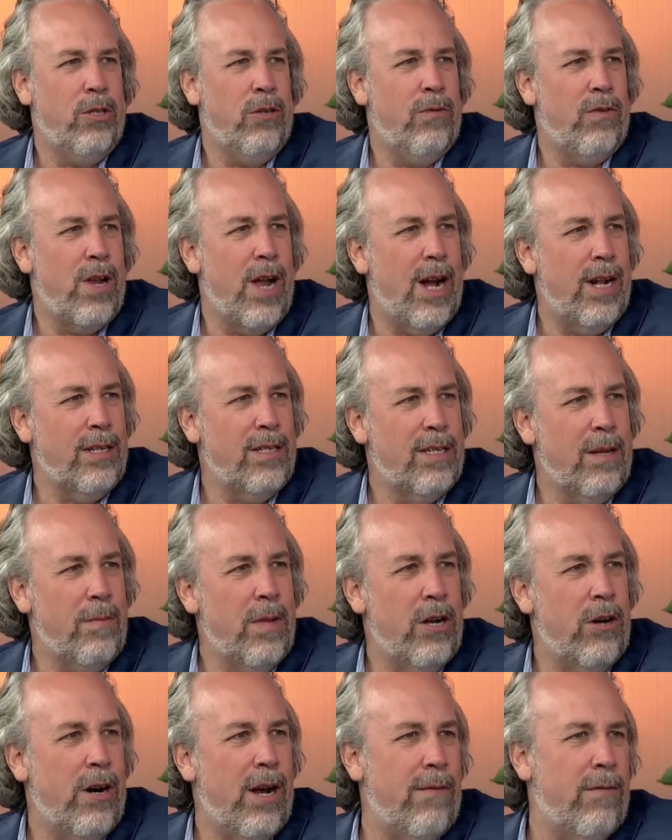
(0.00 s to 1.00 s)
you've got some
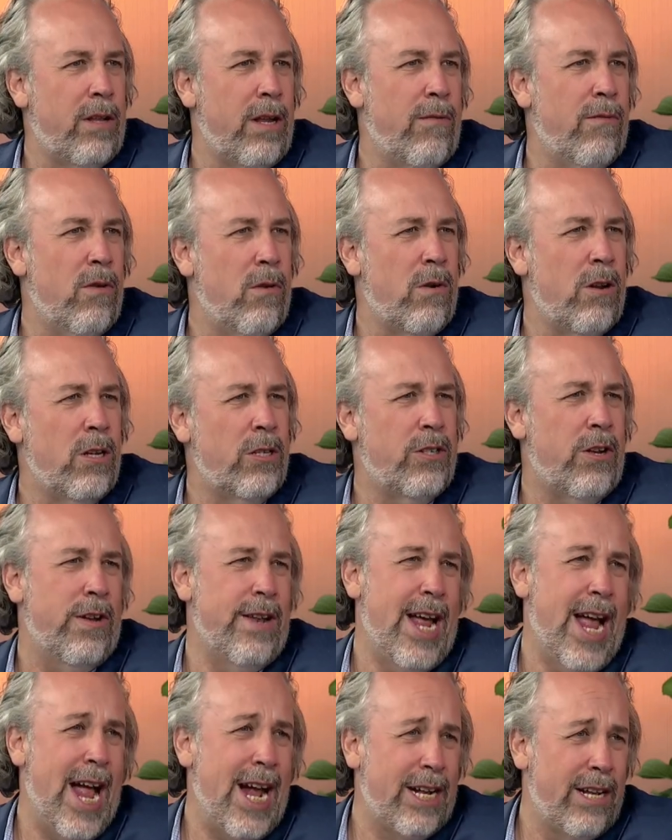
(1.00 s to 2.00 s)
that are heavily focused on
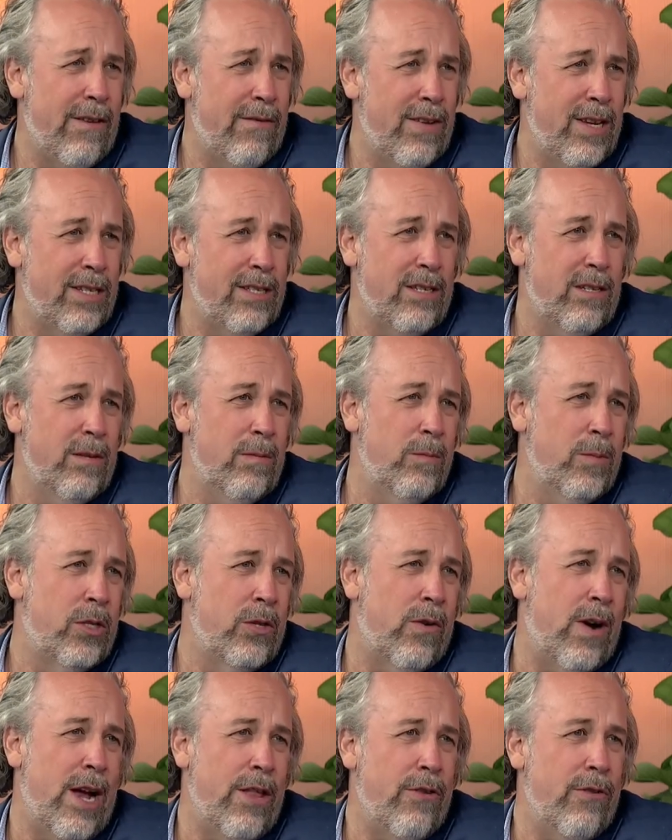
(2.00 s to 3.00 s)
hacktivism,
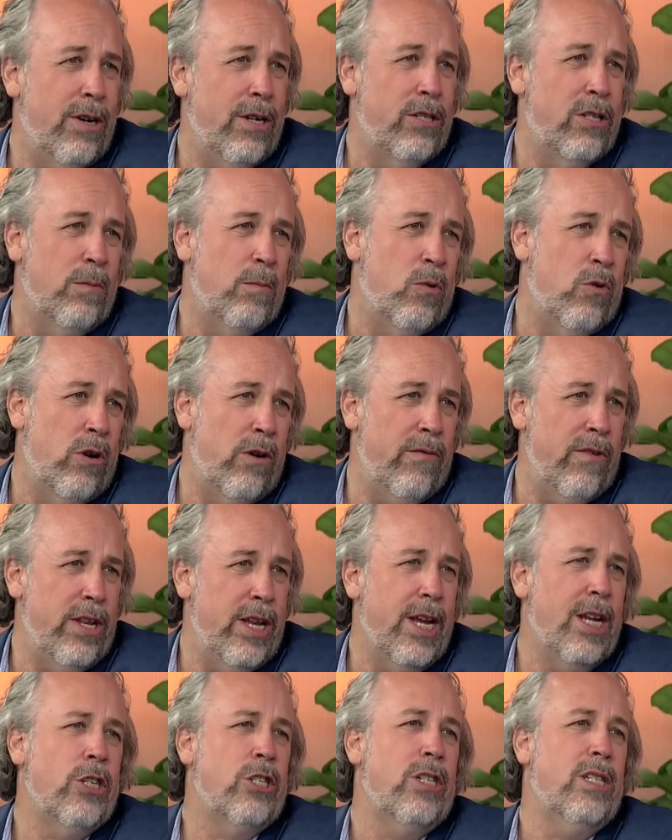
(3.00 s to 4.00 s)
so either in support of a
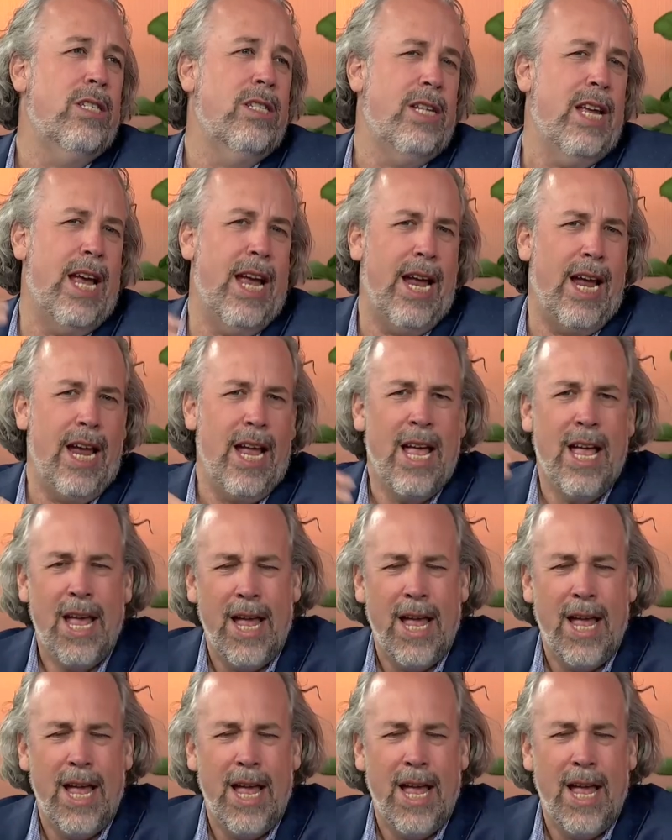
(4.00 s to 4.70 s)
nation state,